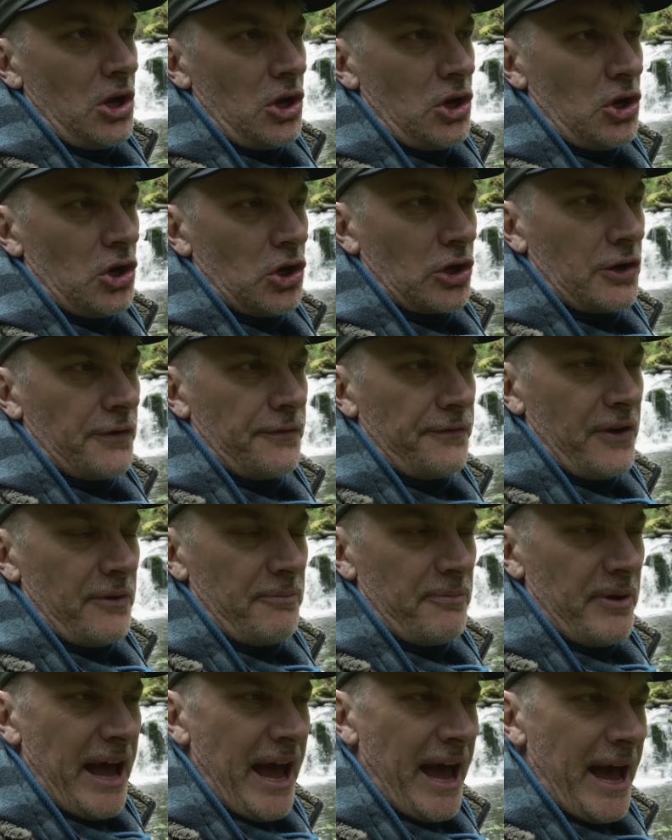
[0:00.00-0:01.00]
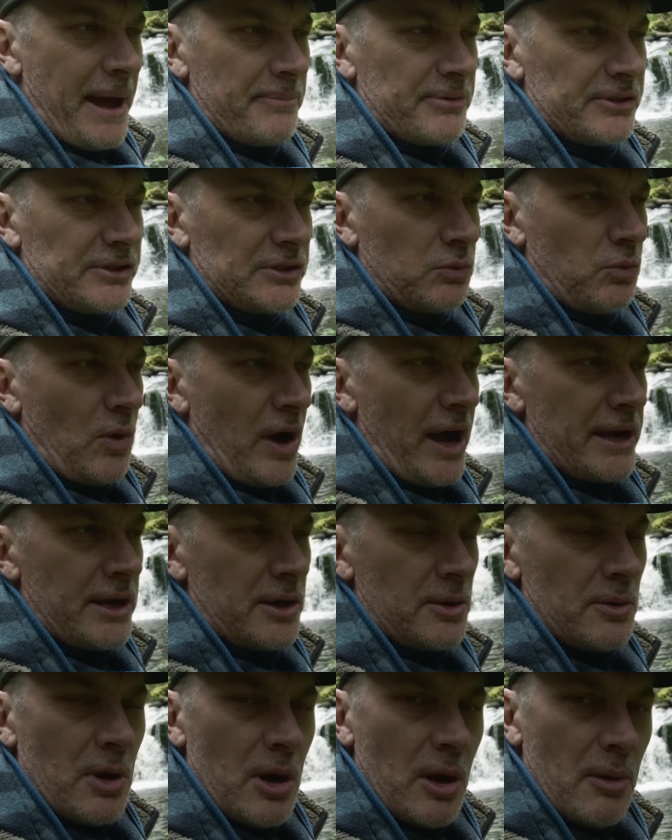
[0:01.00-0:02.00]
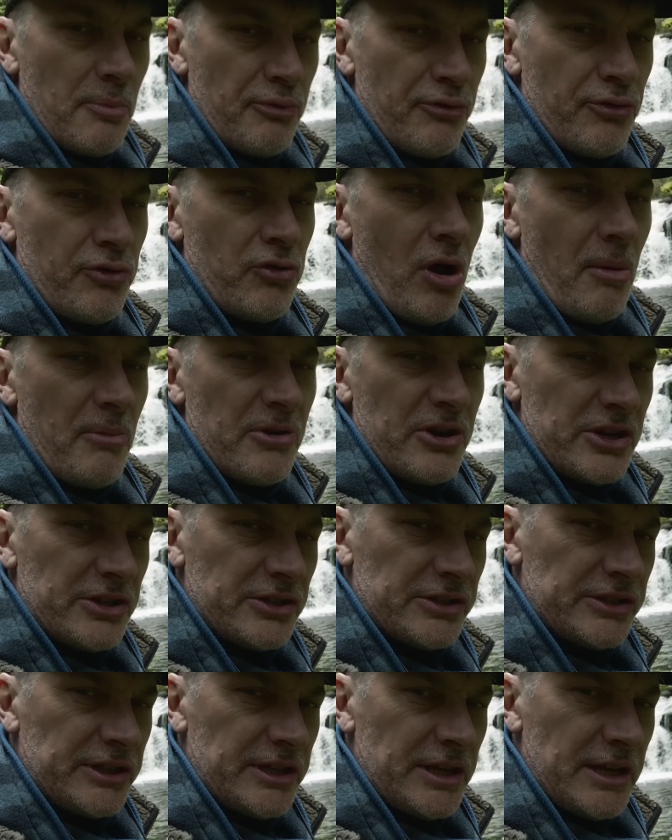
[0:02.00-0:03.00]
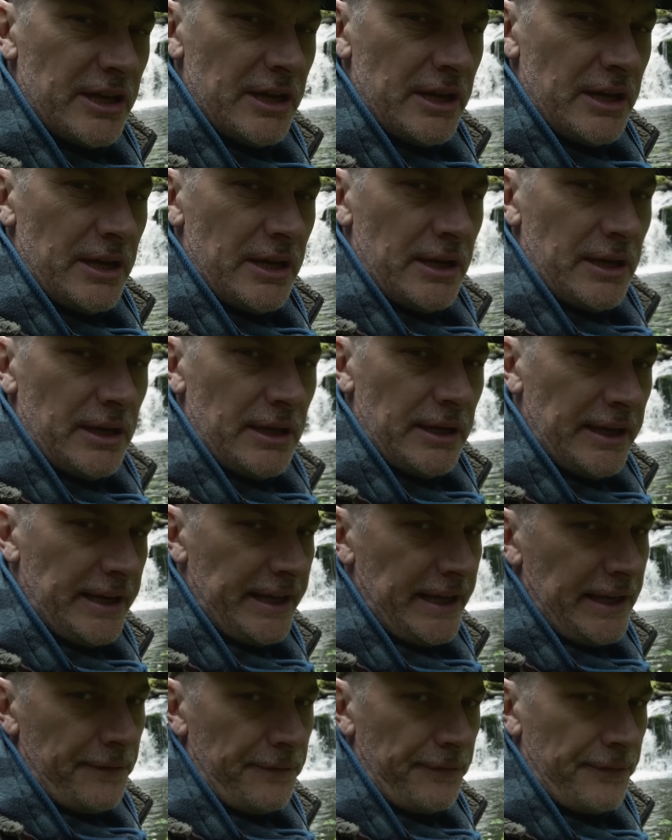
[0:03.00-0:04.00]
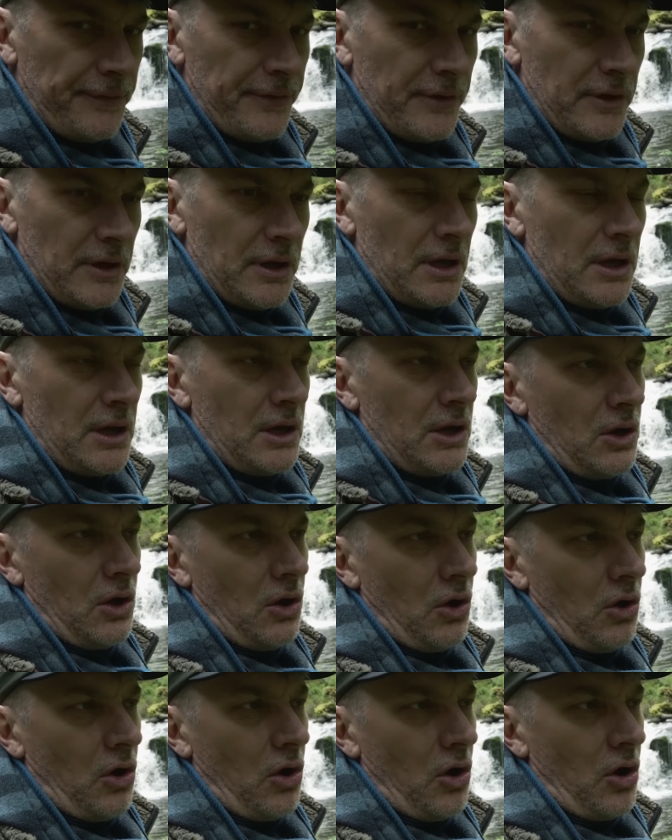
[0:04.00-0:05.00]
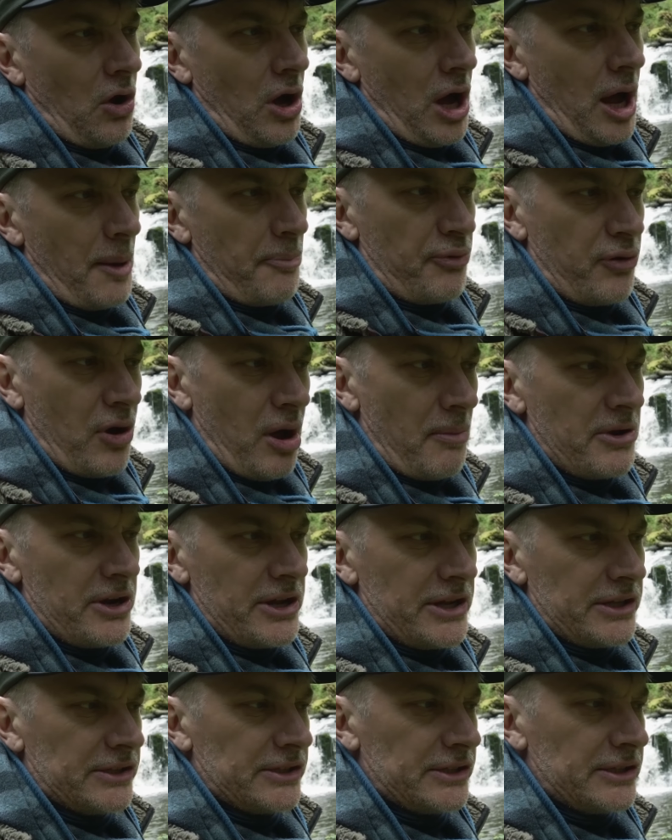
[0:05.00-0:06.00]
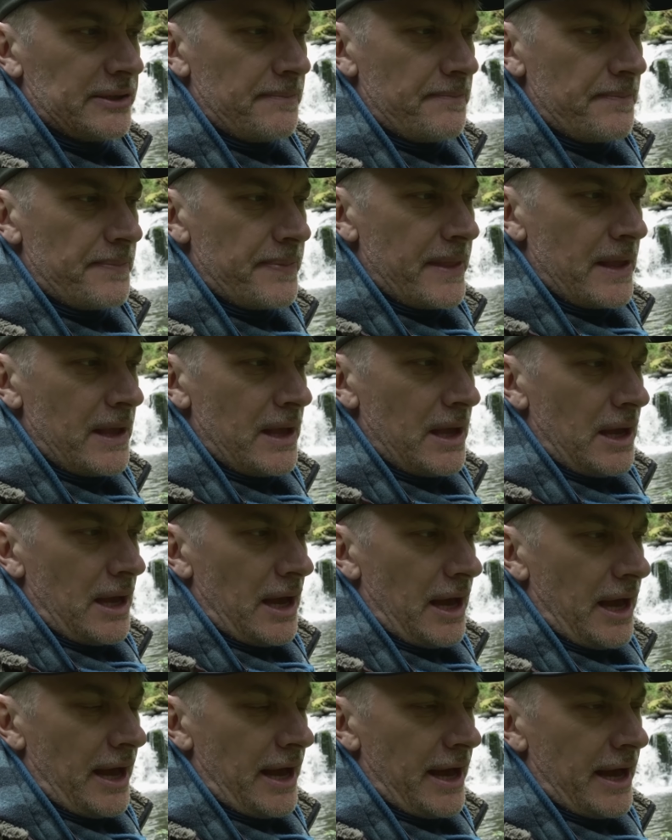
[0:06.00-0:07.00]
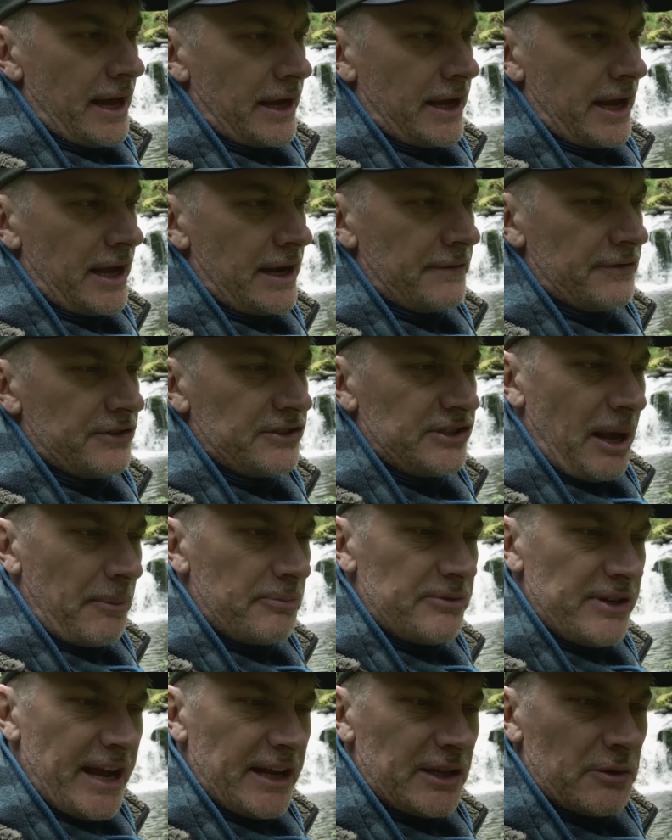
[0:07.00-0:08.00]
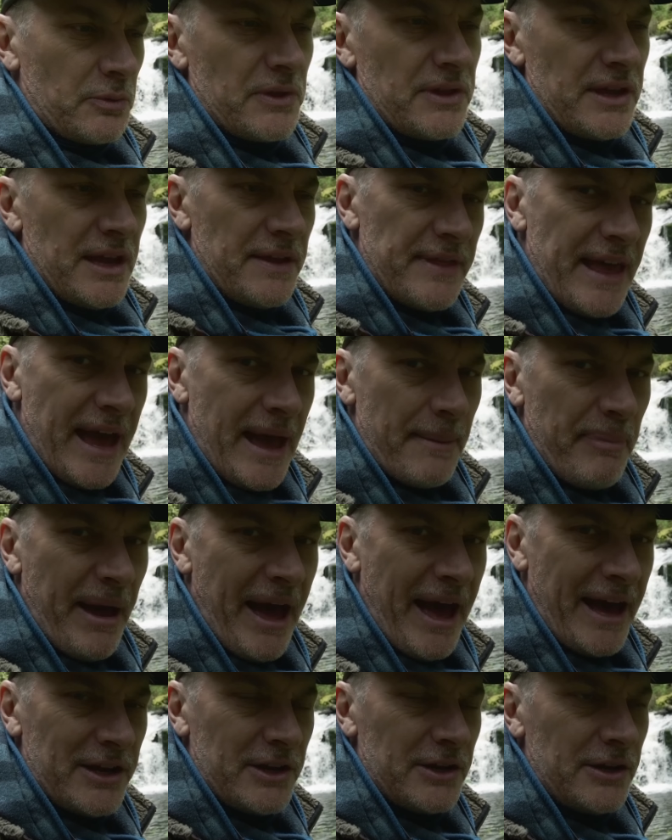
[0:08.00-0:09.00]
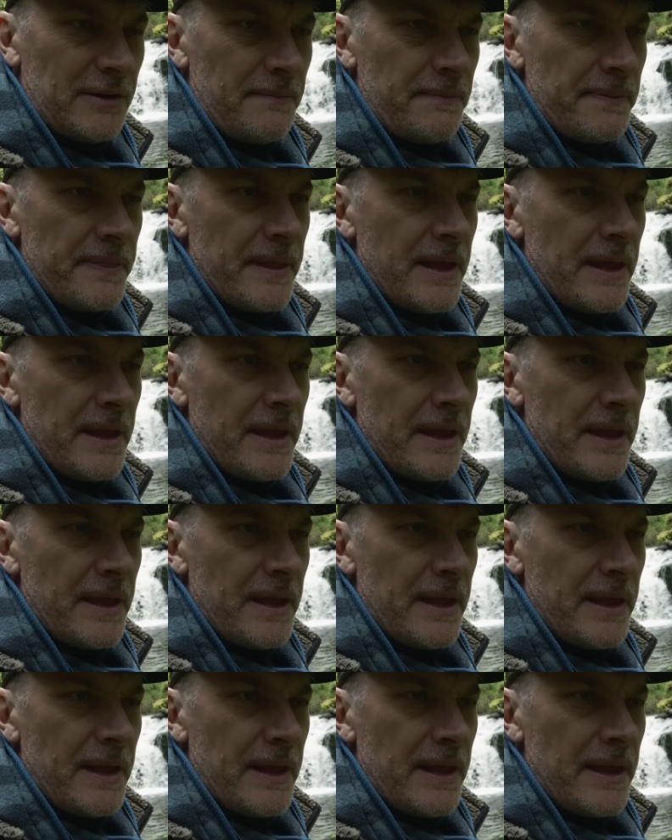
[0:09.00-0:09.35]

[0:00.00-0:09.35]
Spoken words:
look for perhaps one prominent leaf or a prominent kind of subject within that pattern,